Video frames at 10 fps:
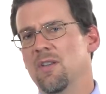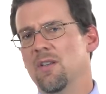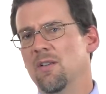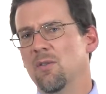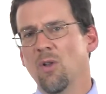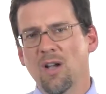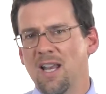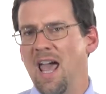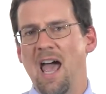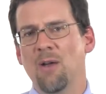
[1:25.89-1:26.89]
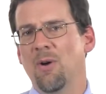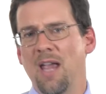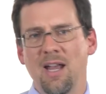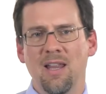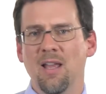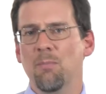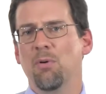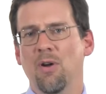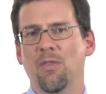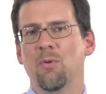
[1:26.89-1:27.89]
They look at aggregated
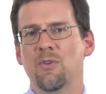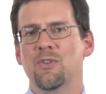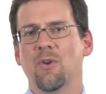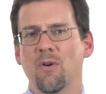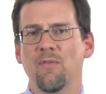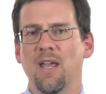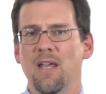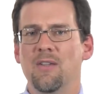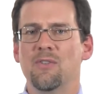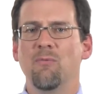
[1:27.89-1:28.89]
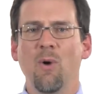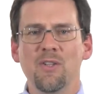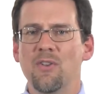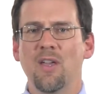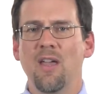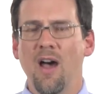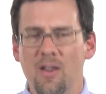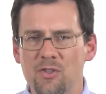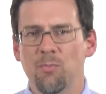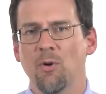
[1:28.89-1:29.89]
input through surveys, voice of the
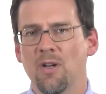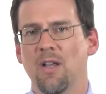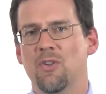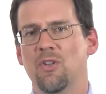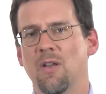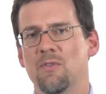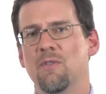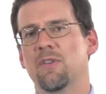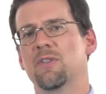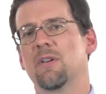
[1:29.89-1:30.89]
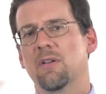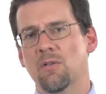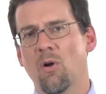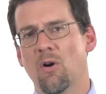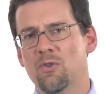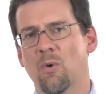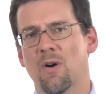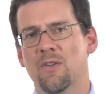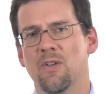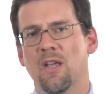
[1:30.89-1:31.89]
customer initiatives if it's a large
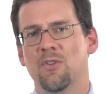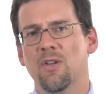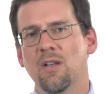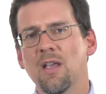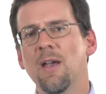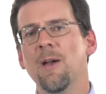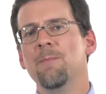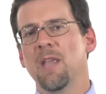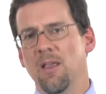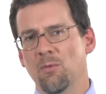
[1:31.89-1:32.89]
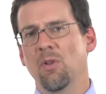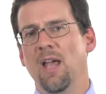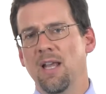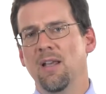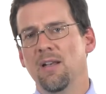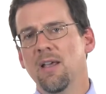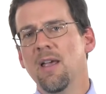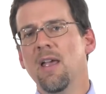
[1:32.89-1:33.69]
organization and related.